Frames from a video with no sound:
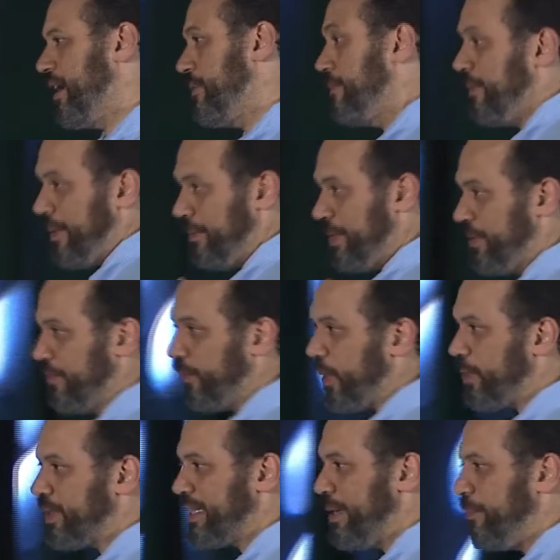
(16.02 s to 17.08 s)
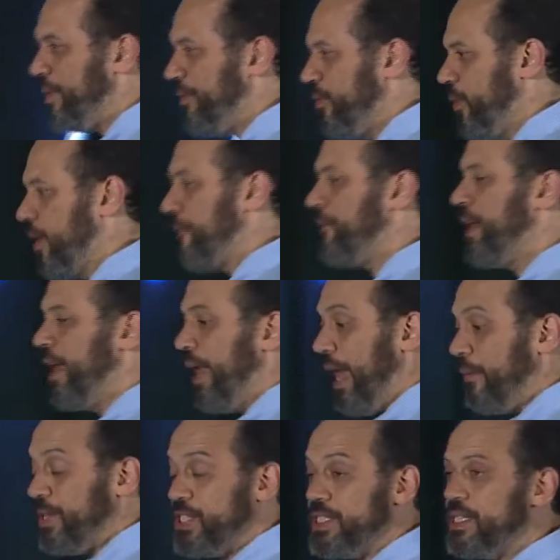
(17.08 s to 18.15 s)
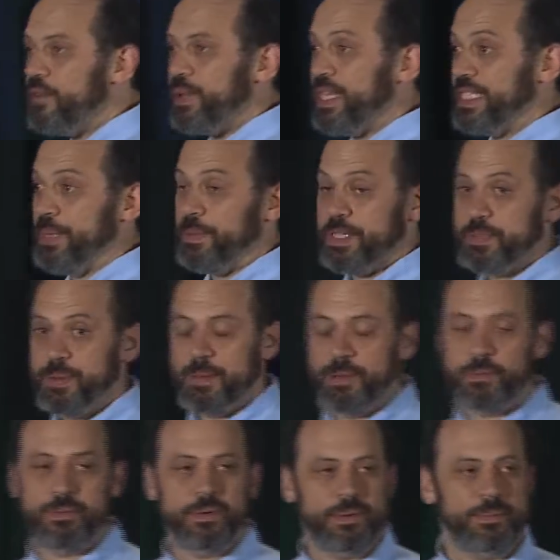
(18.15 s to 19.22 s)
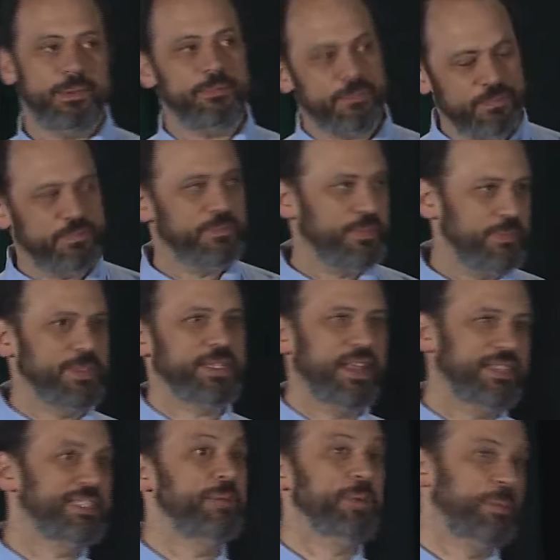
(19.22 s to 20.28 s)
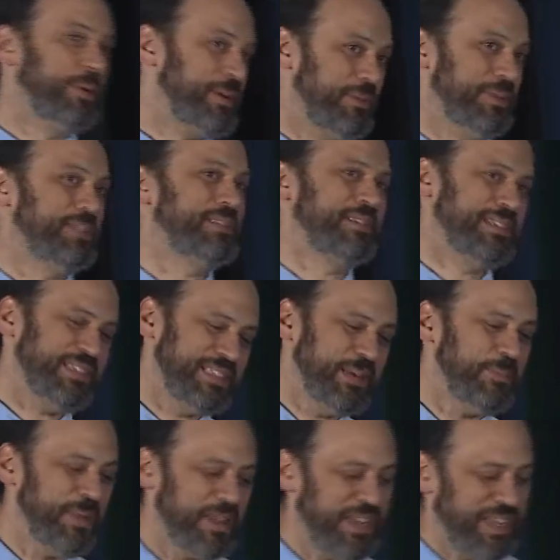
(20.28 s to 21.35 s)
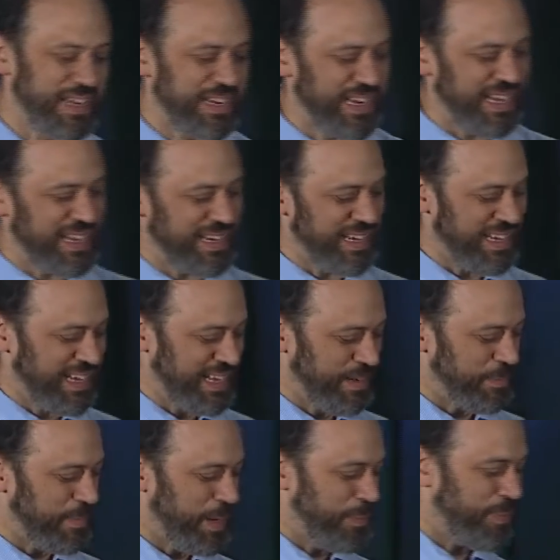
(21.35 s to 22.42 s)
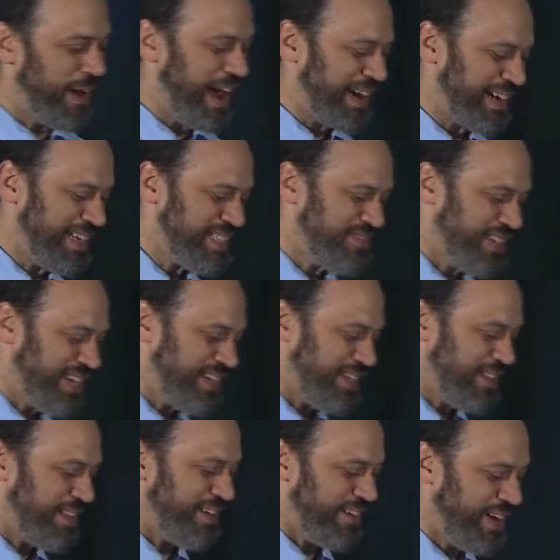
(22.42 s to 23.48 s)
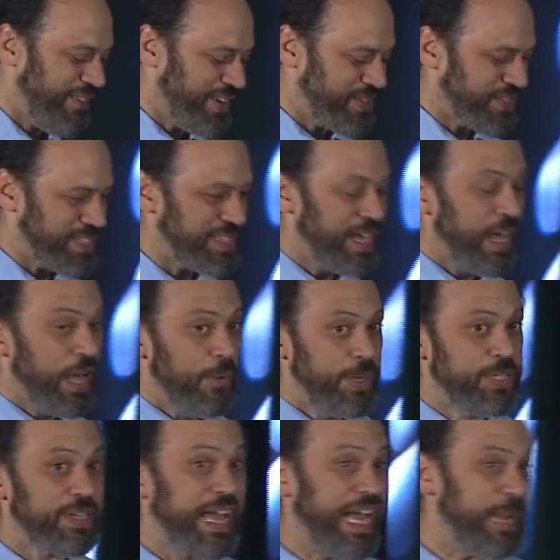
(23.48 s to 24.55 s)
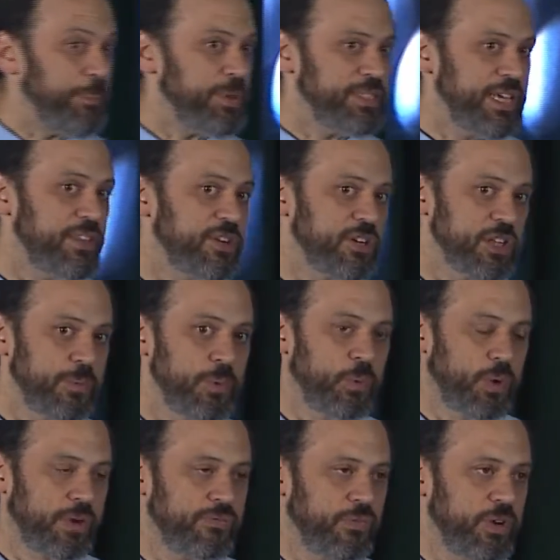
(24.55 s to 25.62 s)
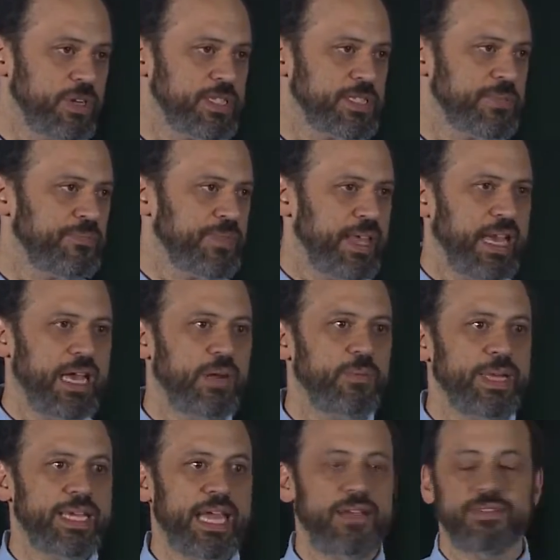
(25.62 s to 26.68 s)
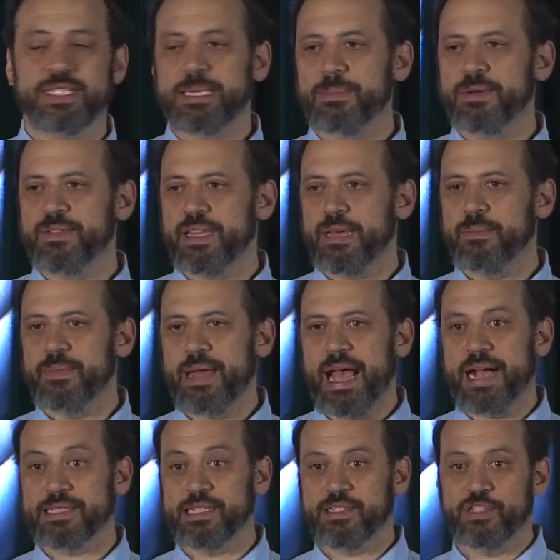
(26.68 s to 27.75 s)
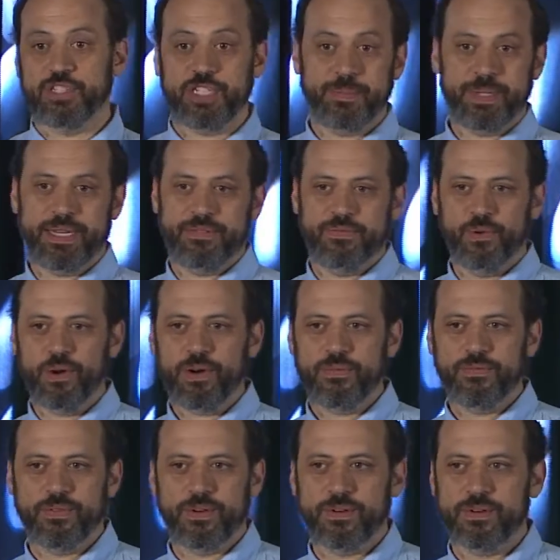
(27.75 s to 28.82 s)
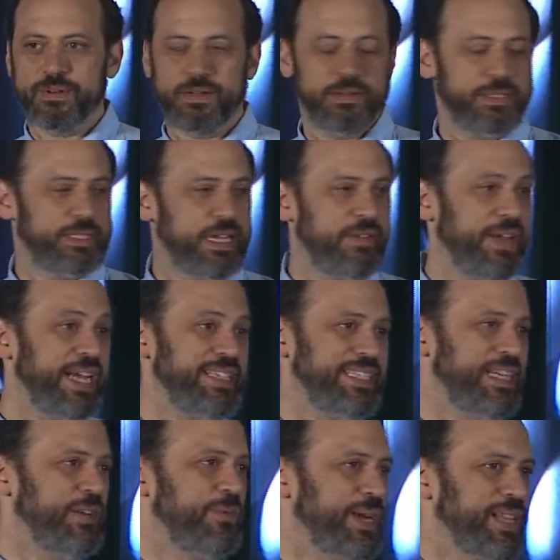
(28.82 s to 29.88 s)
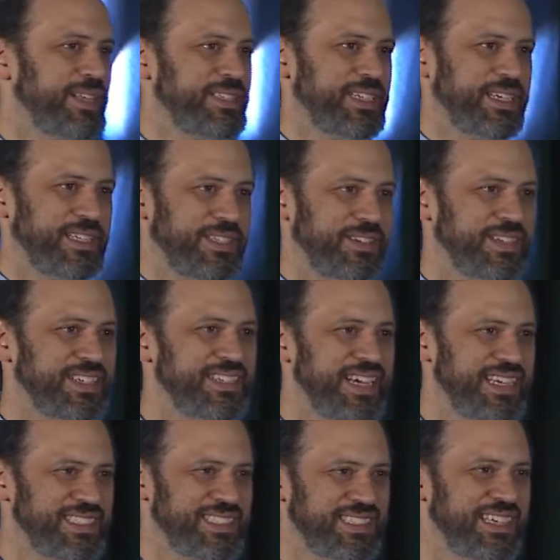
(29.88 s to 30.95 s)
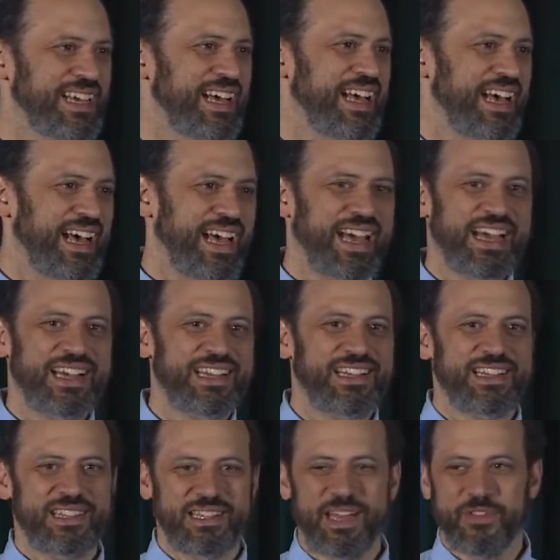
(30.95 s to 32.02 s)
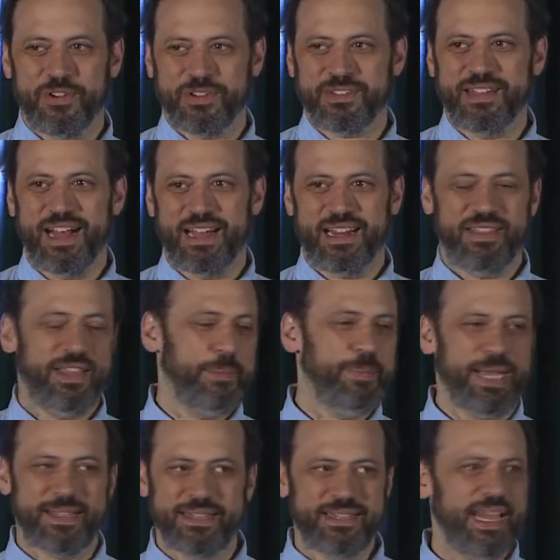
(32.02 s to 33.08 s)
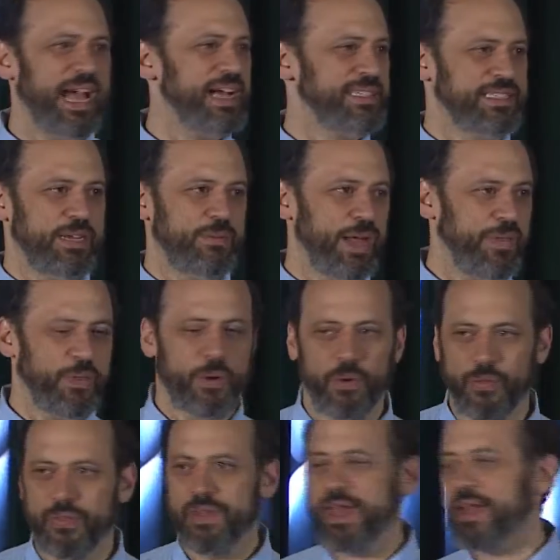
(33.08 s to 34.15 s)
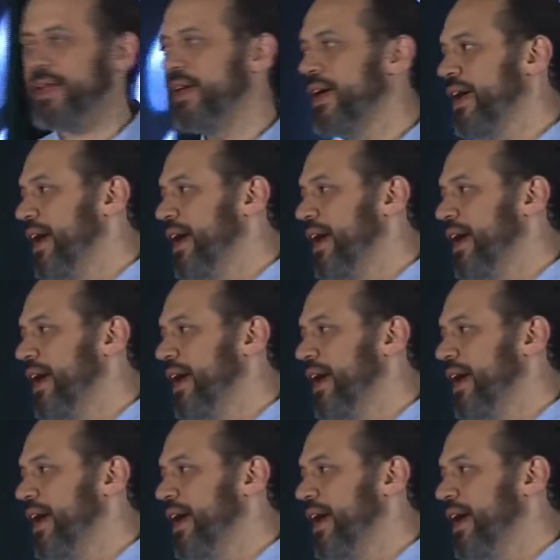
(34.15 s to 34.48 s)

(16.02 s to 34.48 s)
Maybe you've worked with them before. And we just did a really simple experiment. I mean, it was that simple, but it was simple in practice, in theory, which was we took 8% of their global workforce, and we gave some of them access to GPT-4 for a set of 18 realistic consulting tasks, and the others not. And they picked the task, they ran the whole thing.